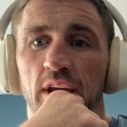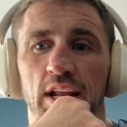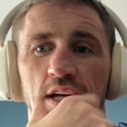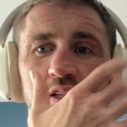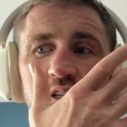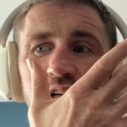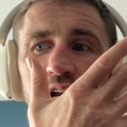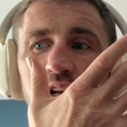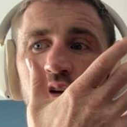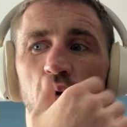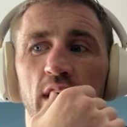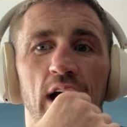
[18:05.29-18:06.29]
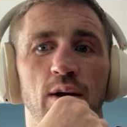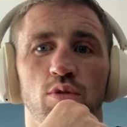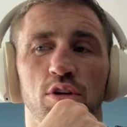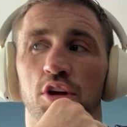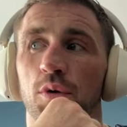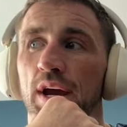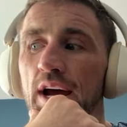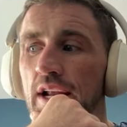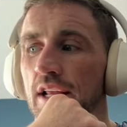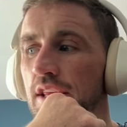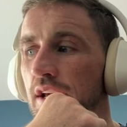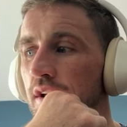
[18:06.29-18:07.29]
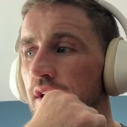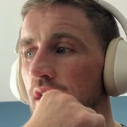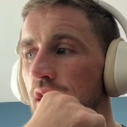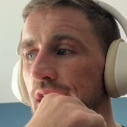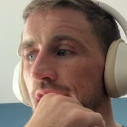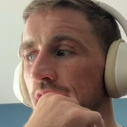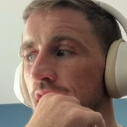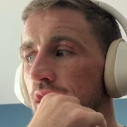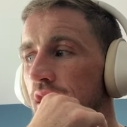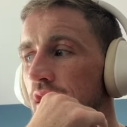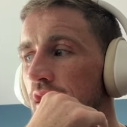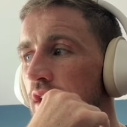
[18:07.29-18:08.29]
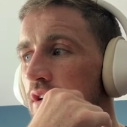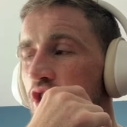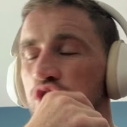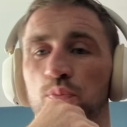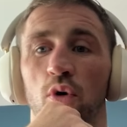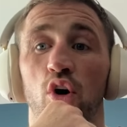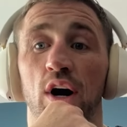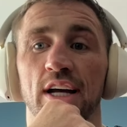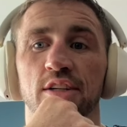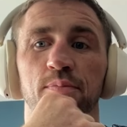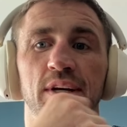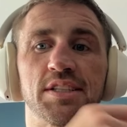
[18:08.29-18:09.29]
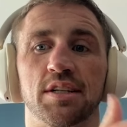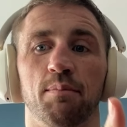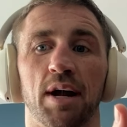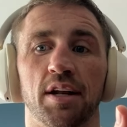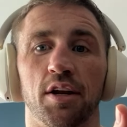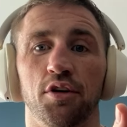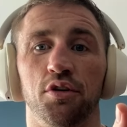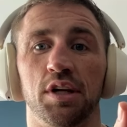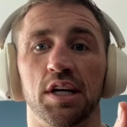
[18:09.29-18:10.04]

Mate, that's exactly the way I would do it. And I think... the sport has missed Amanda